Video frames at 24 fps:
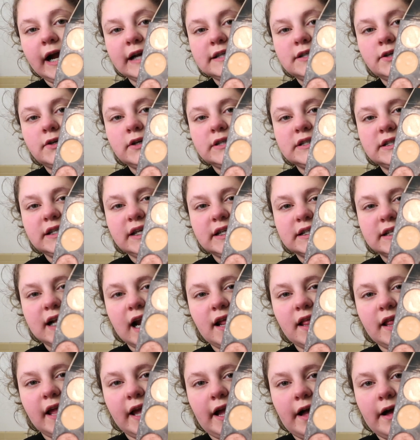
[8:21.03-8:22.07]
As you can see, it's
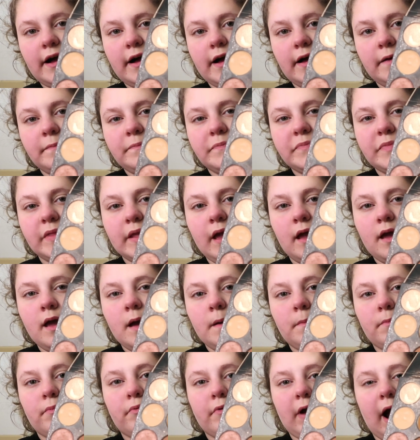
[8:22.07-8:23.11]
kind of like a
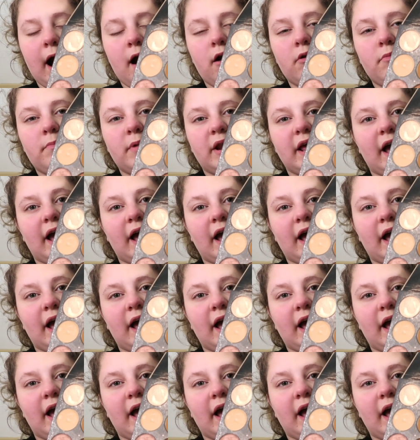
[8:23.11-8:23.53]
brown,